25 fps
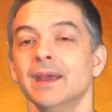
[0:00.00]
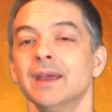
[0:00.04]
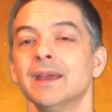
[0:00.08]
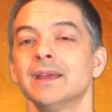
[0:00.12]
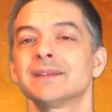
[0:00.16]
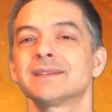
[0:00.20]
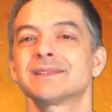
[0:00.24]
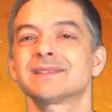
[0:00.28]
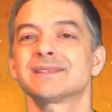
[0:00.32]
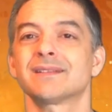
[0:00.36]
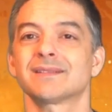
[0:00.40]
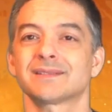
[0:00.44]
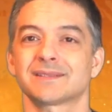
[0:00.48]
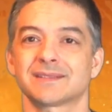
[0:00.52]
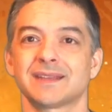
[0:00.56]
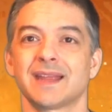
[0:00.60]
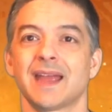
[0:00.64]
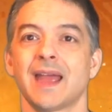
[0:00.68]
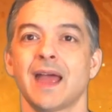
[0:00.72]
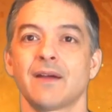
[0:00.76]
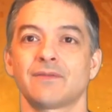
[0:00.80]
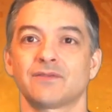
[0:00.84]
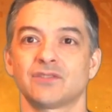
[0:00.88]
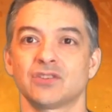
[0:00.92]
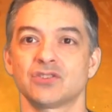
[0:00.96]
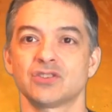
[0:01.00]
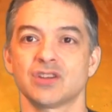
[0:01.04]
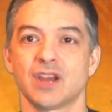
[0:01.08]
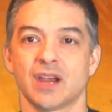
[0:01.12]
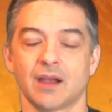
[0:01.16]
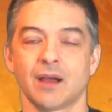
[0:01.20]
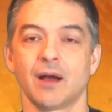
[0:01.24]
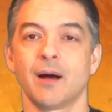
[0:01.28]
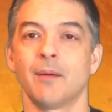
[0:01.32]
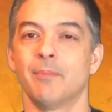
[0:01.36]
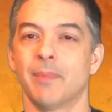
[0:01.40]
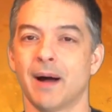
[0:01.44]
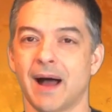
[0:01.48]
It sucks to have to
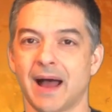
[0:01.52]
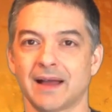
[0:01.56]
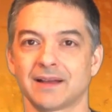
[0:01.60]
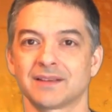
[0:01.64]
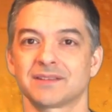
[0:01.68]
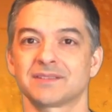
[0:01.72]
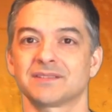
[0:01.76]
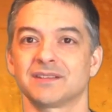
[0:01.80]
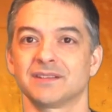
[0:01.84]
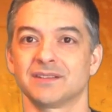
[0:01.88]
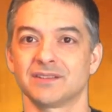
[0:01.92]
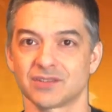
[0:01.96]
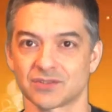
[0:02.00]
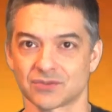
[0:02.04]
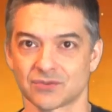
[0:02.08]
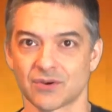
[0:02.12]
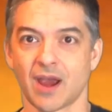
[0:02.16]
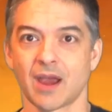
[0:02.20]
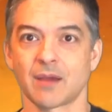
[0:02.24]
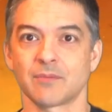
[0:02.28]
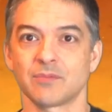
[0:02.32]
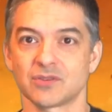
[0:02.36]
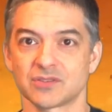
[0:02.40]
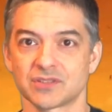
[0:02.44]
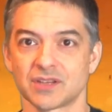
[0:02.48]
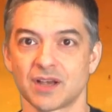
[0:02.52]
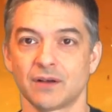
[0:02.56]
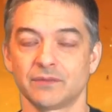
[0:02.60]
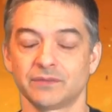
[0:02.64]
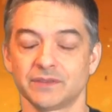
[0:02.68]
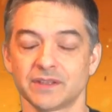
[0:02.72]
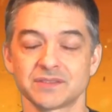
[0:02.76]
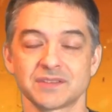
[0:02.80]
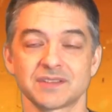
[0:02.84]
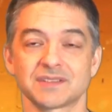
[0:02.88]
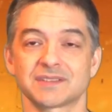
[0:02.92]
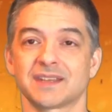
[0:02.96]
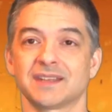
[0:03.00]
check a box to describe yourself.
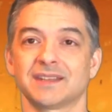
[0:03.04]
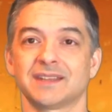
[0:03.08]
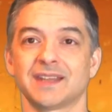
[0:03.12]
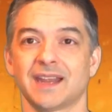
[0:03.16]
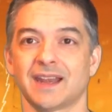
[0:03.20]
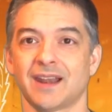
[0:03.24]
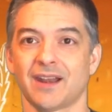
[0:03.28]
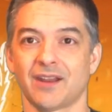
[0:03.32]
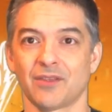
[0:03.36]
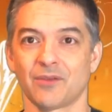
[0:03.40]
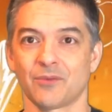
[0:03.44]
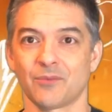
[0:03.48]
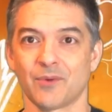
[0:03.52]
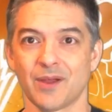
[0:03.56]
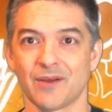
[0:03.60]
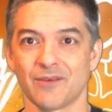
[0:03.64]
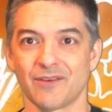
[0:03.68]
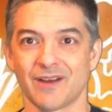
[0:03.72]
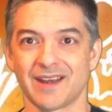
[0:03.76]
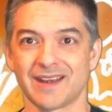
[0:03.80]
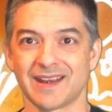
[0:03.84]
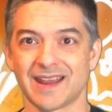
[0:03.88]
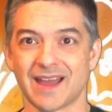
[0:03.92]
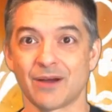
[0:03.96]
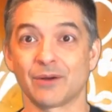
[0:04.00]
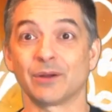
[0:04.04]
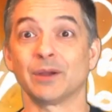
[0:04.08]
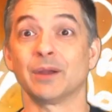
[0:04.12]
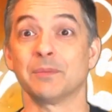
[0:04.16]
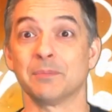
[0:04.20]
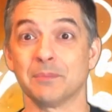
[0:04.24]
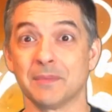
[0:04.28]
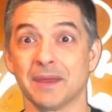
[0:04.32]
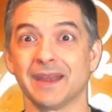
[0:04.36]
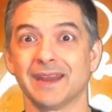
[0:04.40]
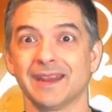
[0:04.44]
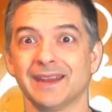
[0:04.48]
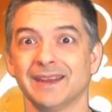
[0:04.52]
Let's just get that out of the way right now and
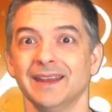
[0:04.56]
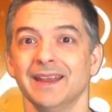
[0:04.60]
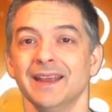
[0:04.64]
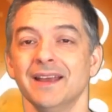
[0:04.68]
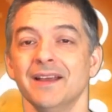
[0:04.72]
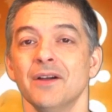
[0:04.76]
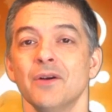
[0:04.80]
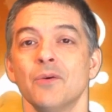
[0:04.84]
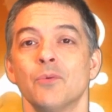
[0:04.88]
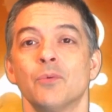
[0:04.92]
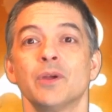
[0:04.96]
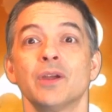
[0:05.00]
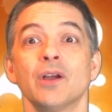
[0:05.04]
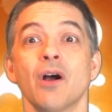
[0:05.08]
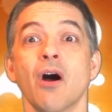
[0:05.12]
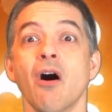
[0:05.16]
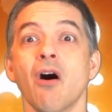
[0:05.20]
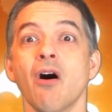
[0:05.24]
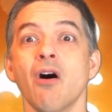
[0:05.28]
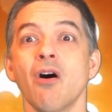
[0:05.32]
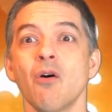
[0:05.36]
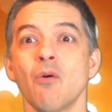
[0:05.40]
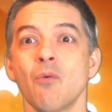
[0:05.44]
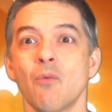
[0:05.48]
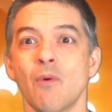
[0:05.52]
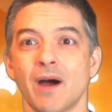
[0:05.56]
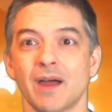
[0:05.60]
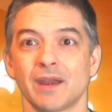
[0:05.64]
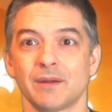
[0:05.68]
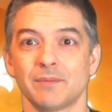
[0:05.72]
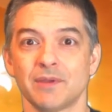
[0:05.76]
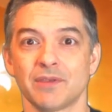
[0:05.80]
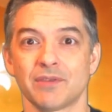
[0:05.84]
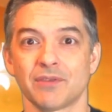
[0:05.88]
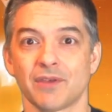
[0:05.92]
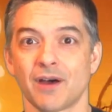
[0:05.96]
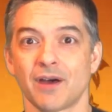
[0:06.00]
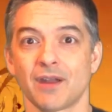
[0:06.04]
admit it. We all want to
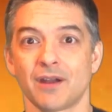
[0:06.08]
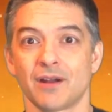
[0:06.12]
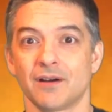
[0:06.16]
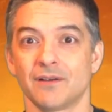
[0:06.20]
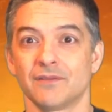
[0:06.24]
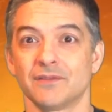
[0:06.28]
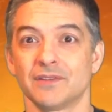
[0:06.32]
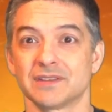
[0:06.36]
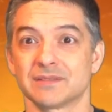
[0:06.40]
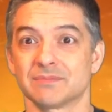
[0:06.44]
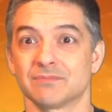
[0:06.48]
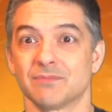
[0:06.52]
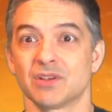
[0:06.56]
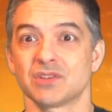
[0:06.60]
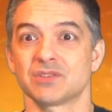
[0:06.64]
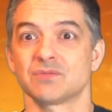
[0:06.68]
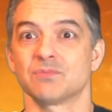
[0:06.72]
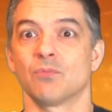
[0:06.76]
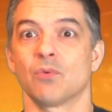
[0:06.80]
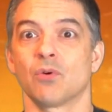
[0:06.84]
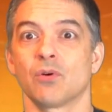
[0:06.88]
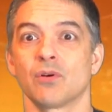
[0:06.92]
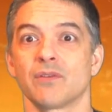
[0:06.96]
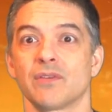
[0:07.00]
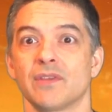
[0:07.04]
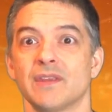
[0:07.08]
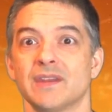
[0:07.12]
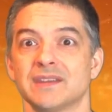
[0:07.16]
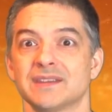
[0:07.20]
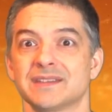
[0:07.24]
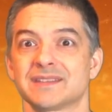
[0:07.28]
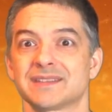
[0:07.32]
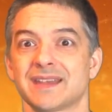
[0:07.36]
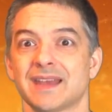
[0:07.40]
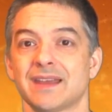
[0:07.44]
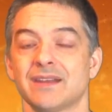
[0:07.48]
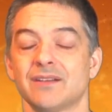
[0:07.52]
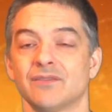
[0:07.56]
be thought of as much more than a
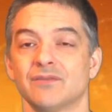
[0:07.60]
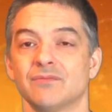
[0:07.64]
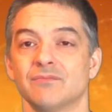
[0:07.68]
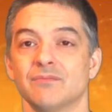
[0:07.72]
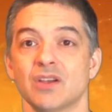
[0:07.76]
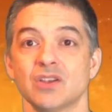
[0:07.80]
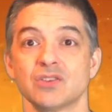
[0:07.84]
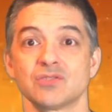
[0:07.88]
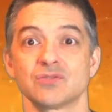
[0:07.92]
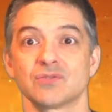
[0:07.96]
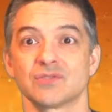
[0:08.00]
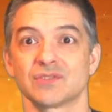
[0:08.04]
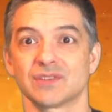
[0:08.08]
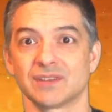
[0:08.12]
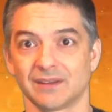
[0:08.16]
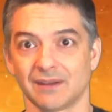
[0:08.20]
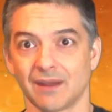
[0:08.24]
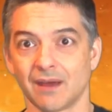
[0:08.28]
set of measures and